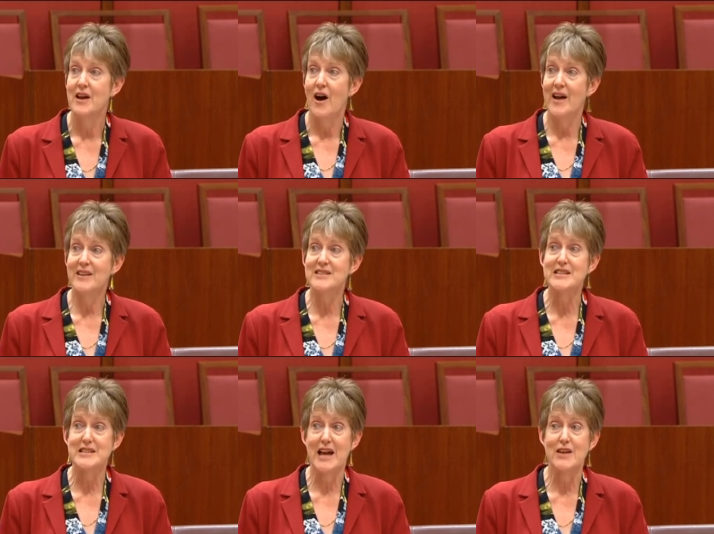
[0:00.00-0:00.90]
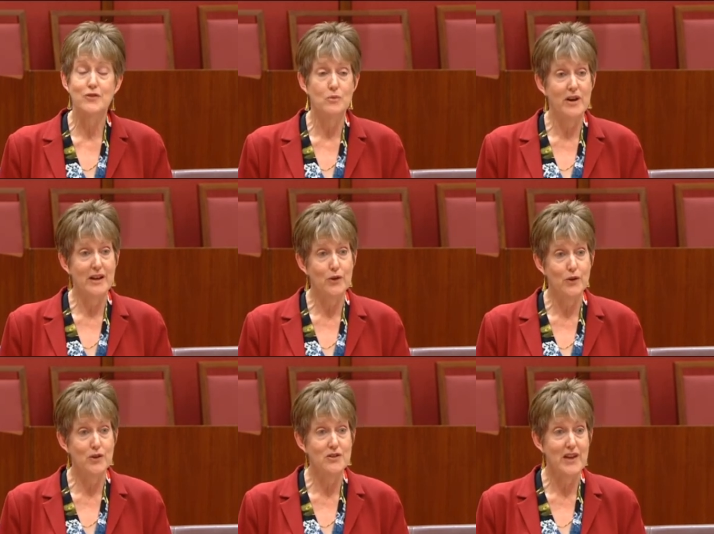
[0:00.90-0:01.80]
I understand from what I
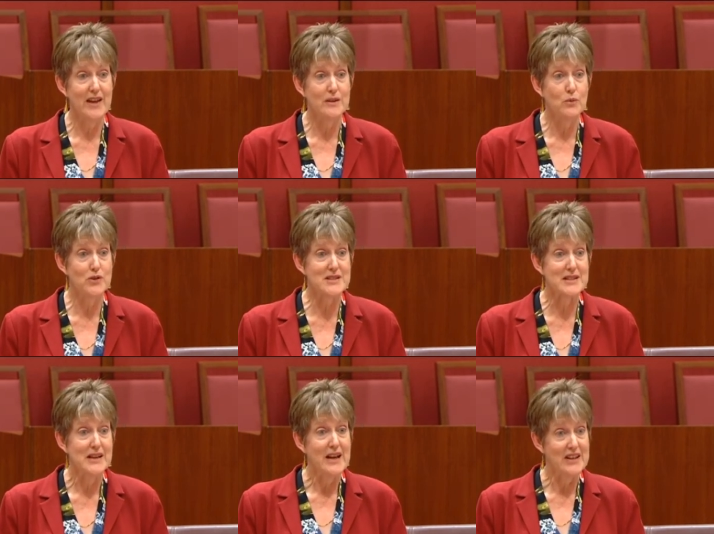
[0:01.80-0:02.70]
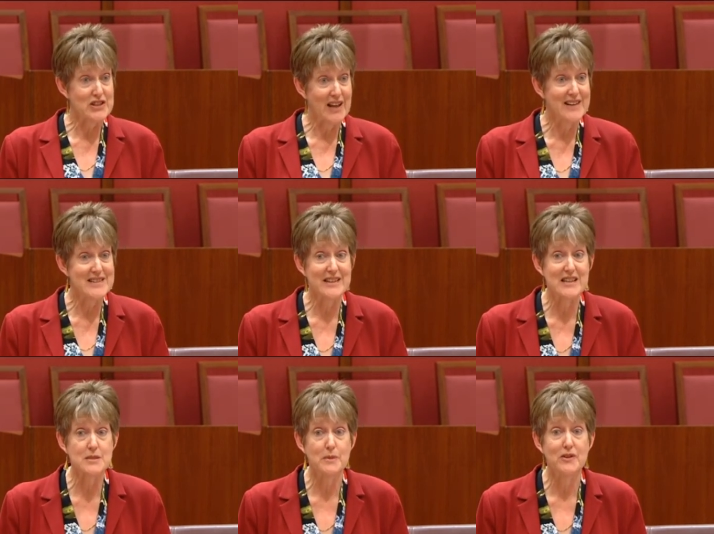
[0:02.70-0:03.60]
heard that it was a challenging
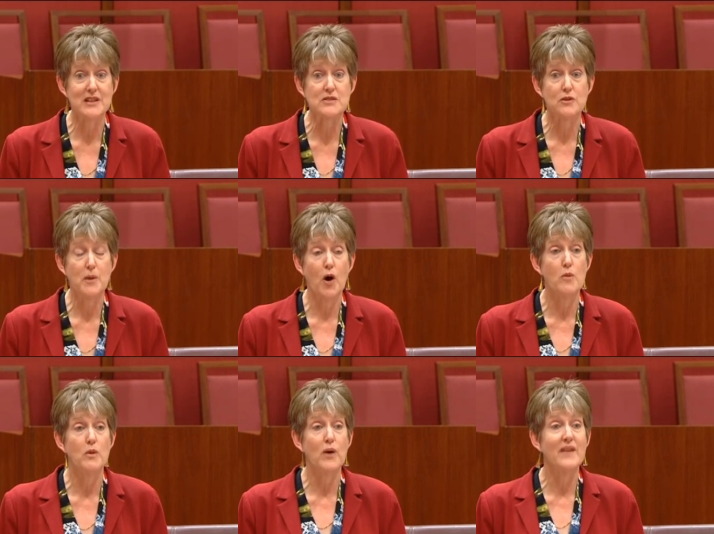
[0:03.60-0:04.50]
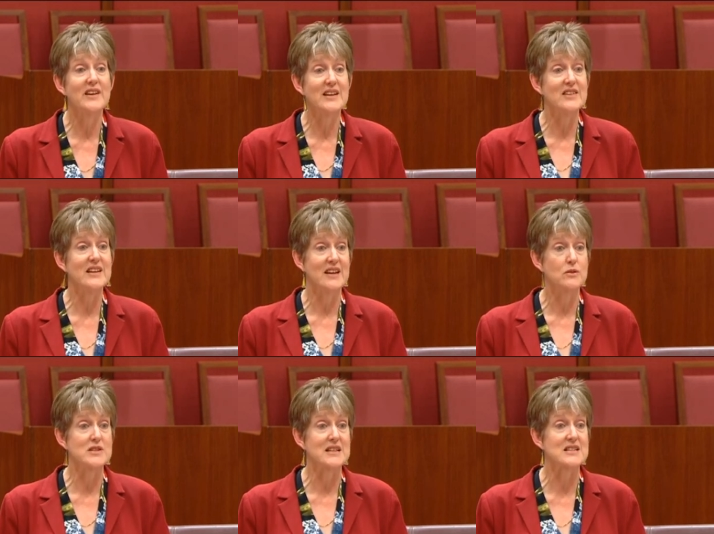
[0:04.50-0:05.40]
experience for Poh, but one that in the
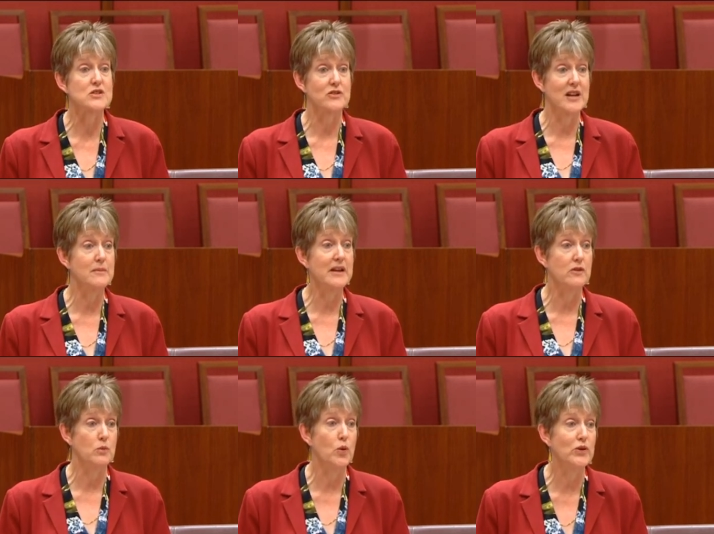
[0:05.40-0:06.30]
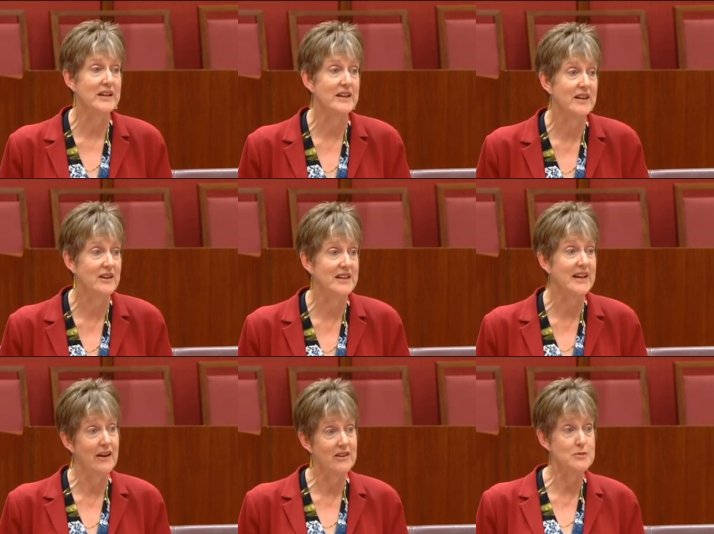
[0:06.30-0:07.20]
end was extremely rewarding, and I'd
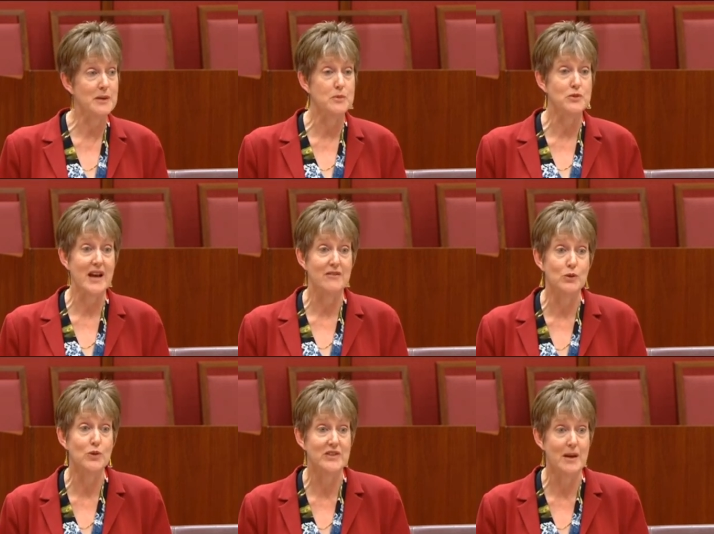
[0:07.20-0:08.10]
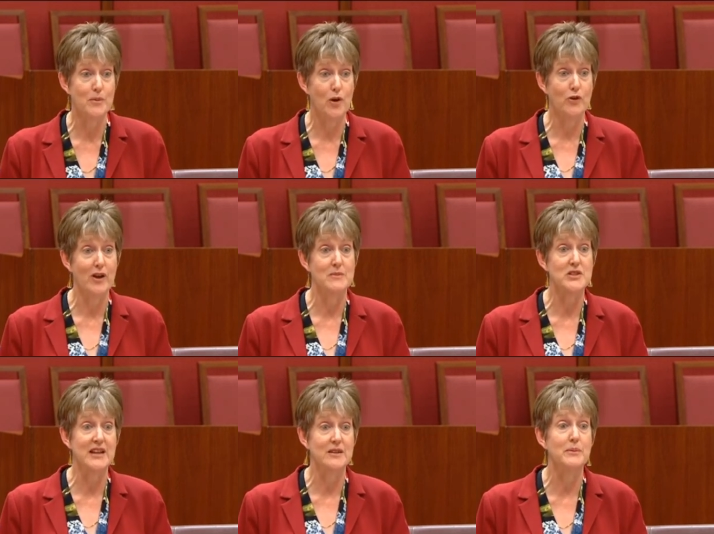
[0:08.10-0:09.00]
encourage people to have a look at that program
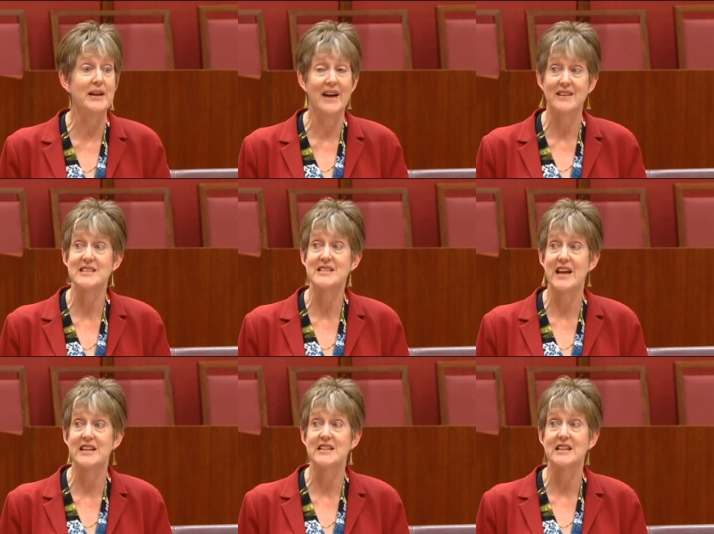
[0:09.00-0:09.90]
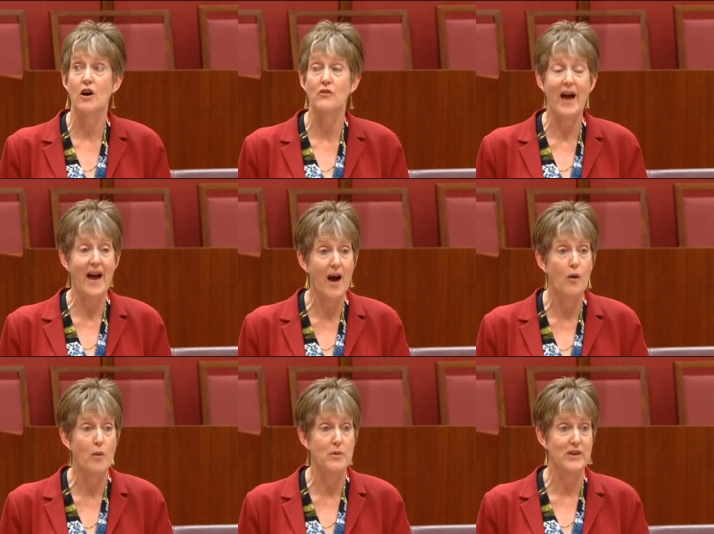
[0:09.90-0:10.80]
to get a better understanding of how
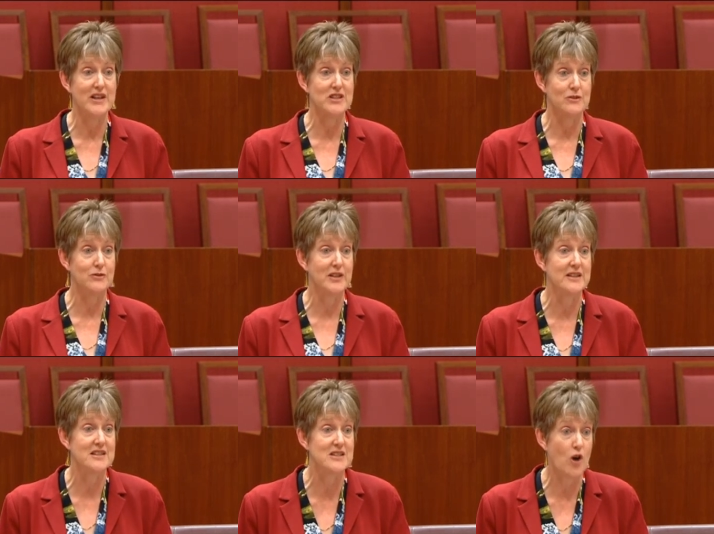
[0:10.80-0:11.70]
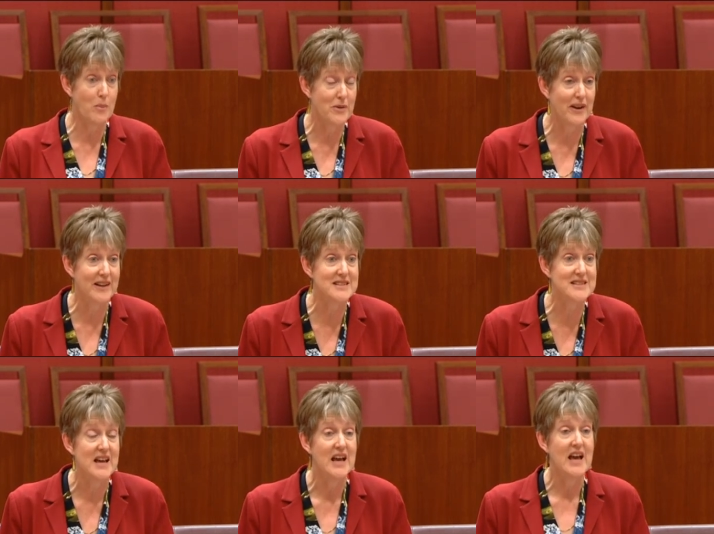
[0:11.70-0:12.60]
Operation Flinders operates